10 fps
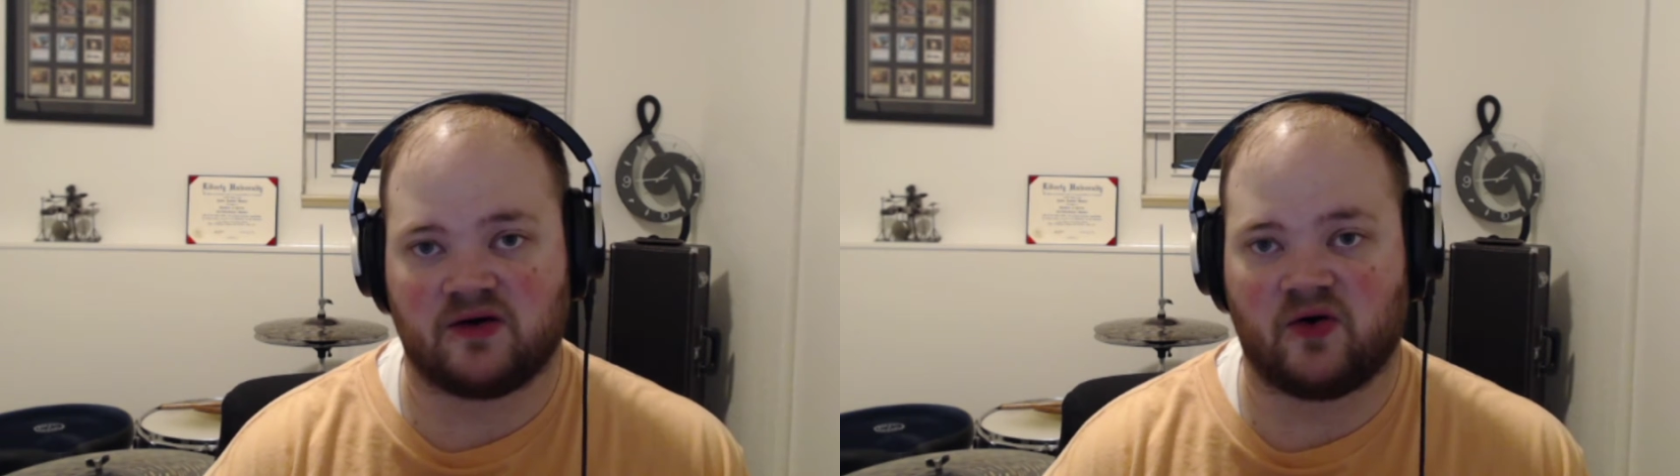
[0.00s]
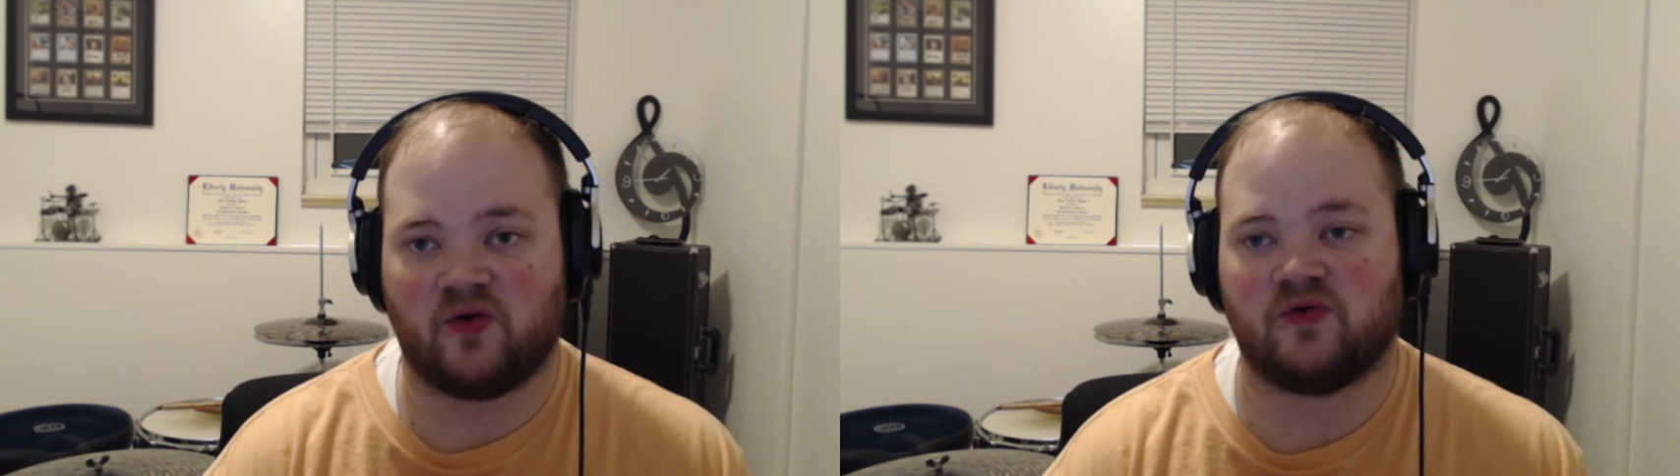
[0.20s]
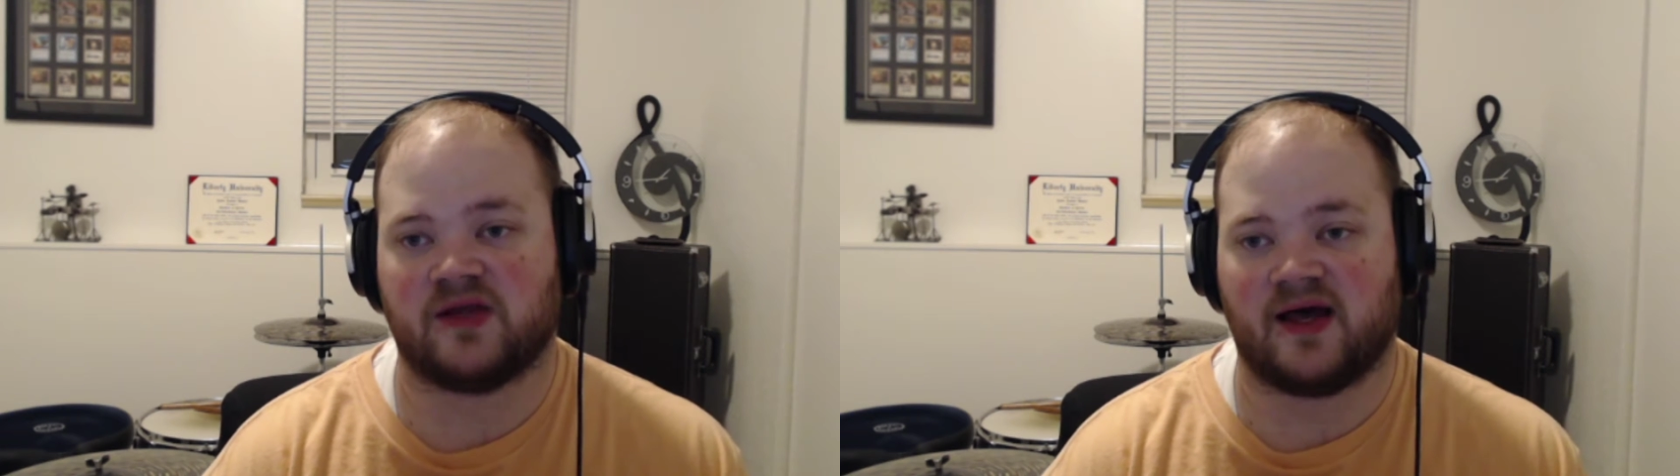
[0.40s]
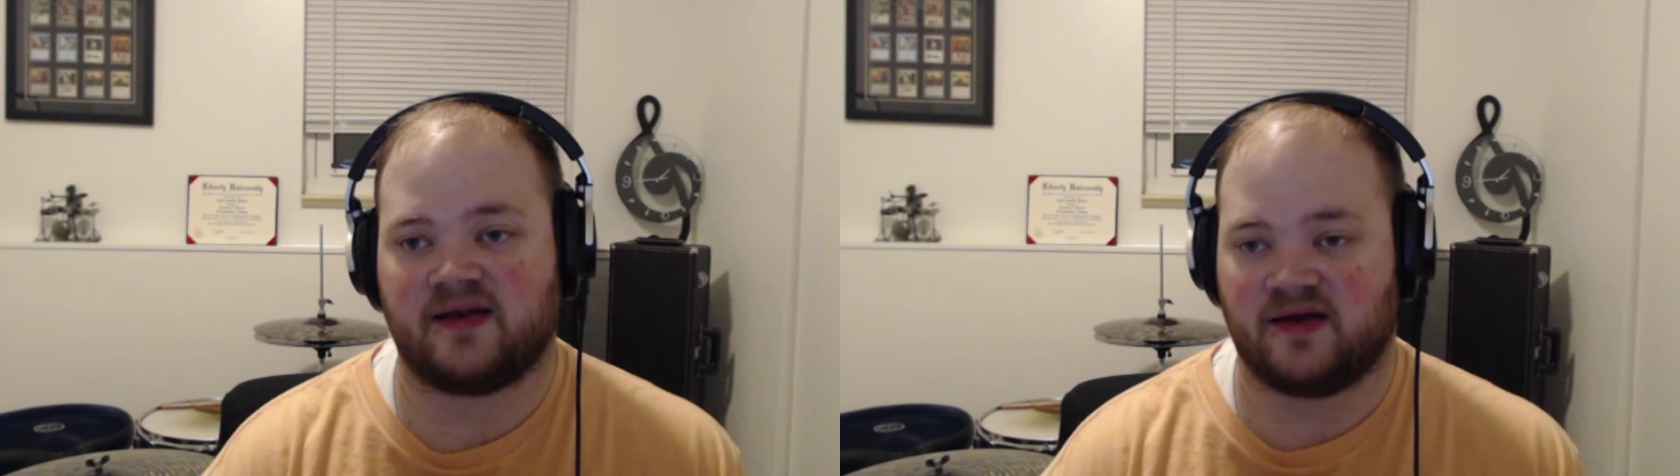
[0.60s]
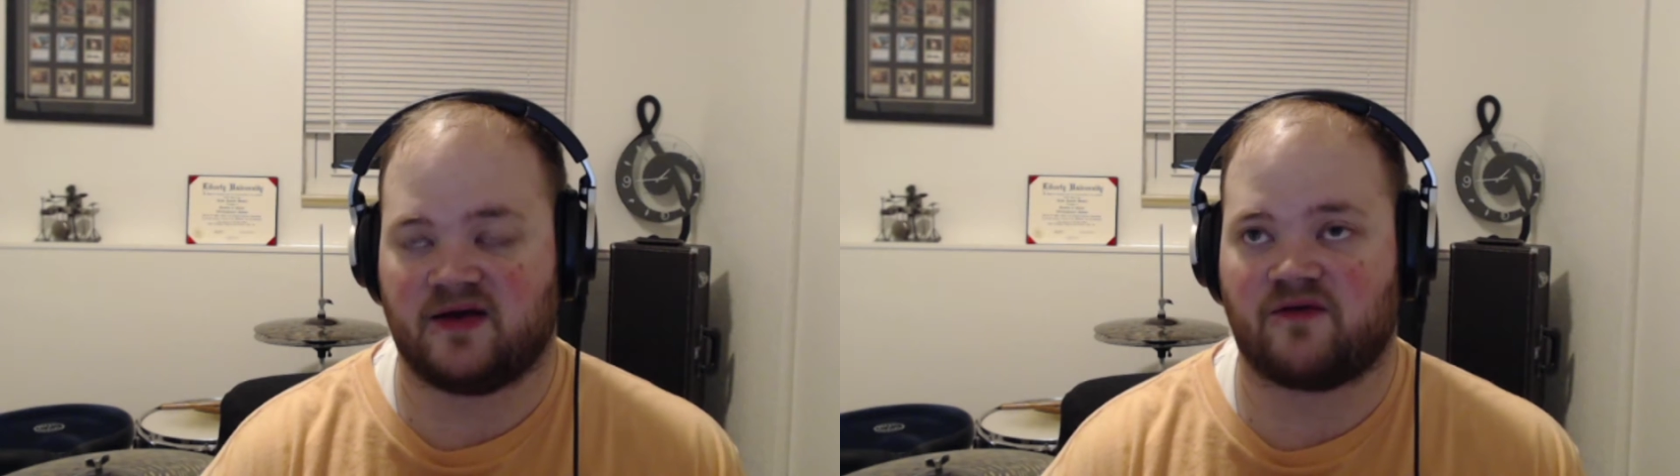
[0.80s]
a whole
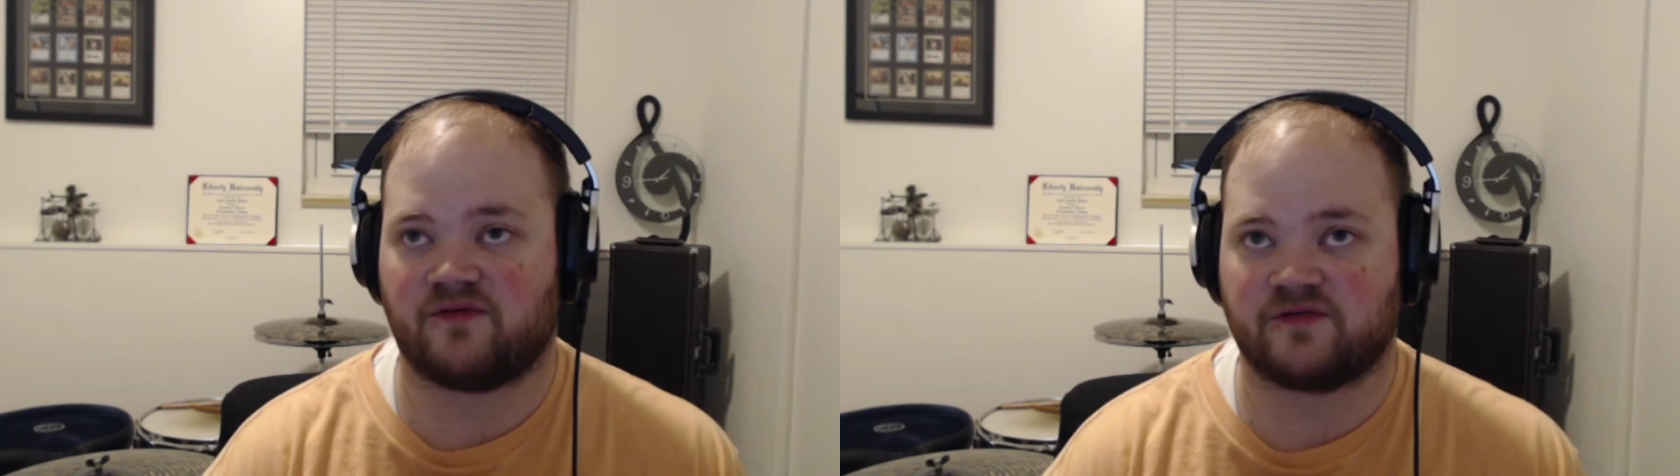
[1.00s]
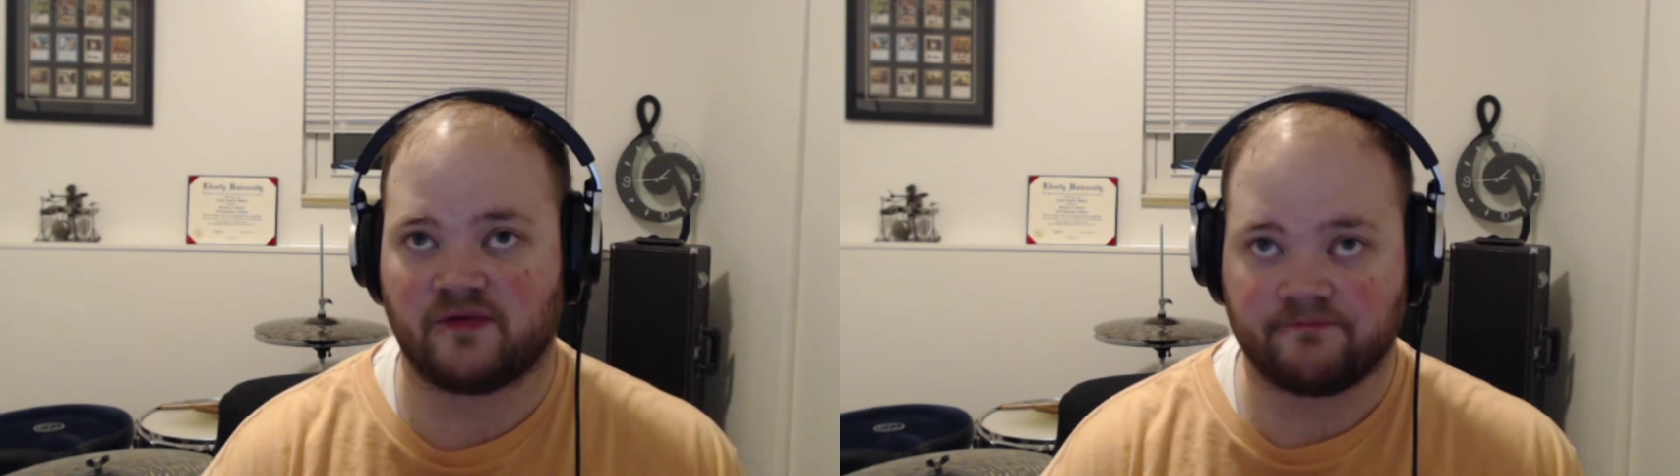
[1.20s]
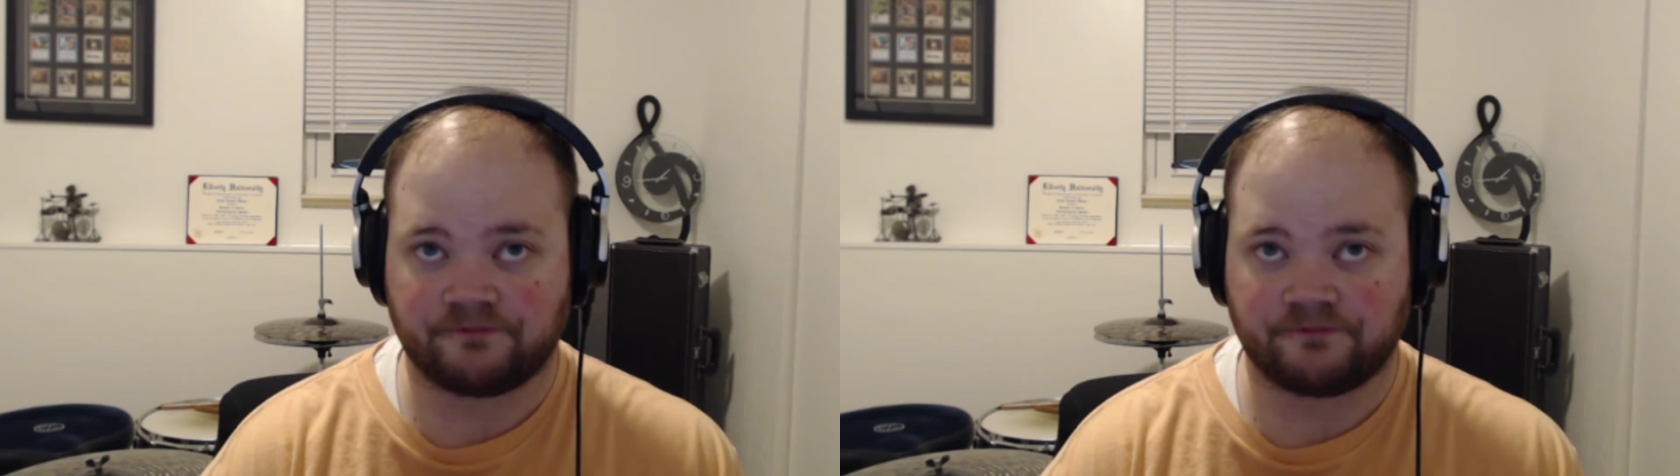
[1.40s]
lot of